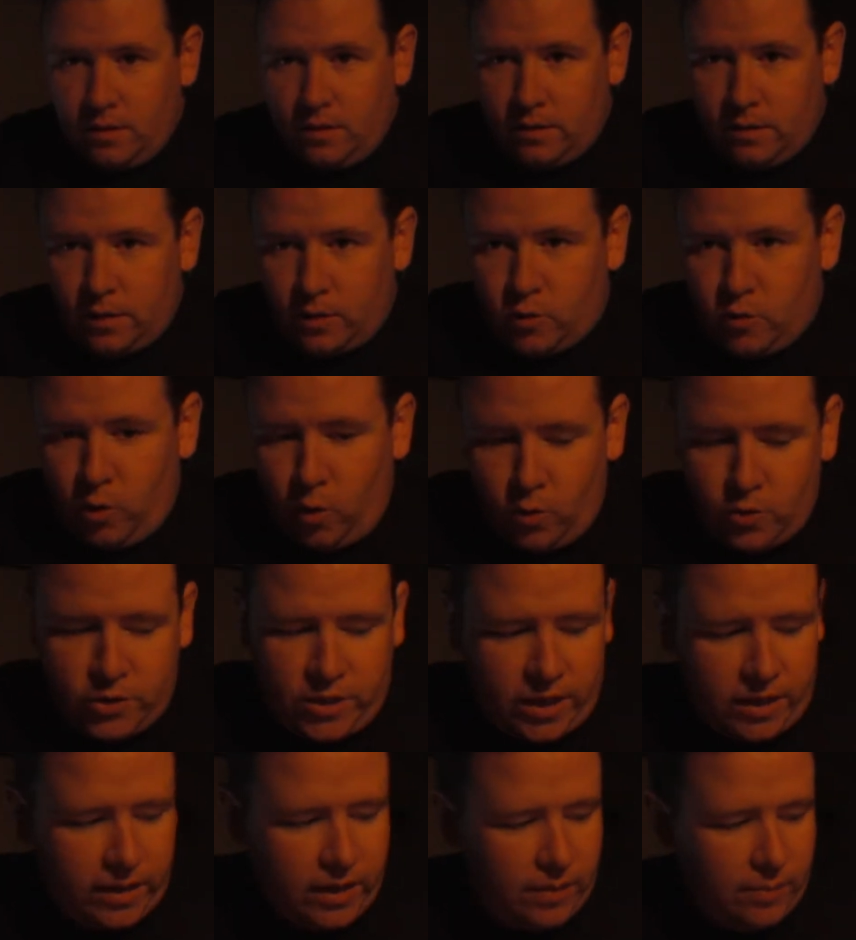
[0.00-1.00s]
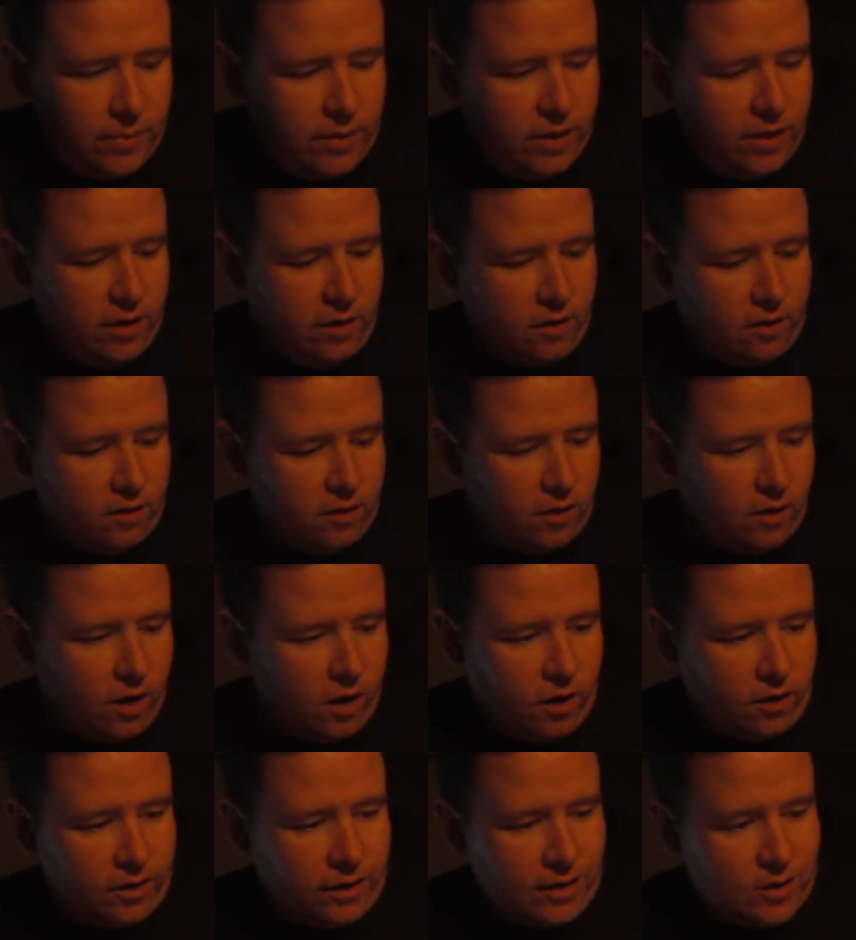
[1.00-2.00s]
the trolls kind of hit me hard,
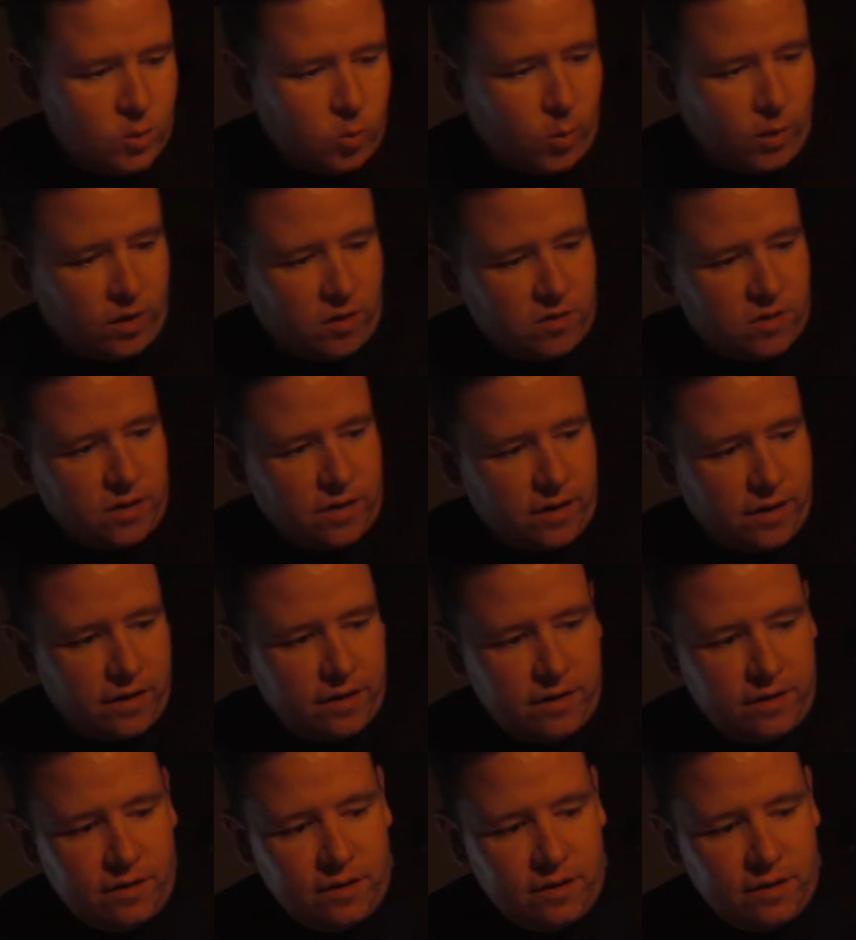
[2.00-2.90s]
hard on Twitter today.